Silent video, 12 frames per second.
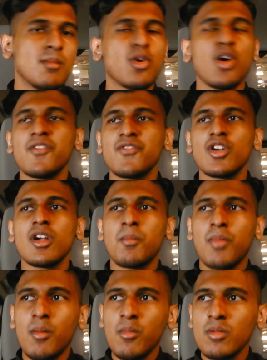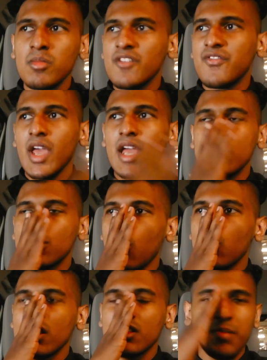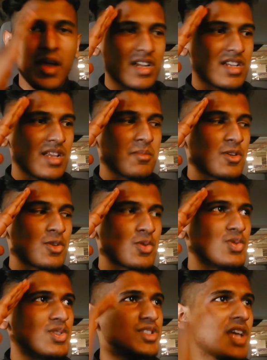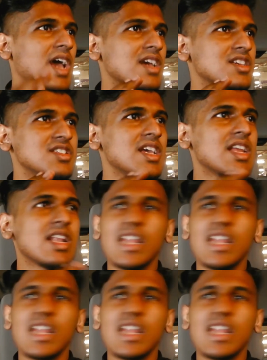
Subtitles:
Bro, if you're a Bumblebee fan, don't expect him to do jack shit.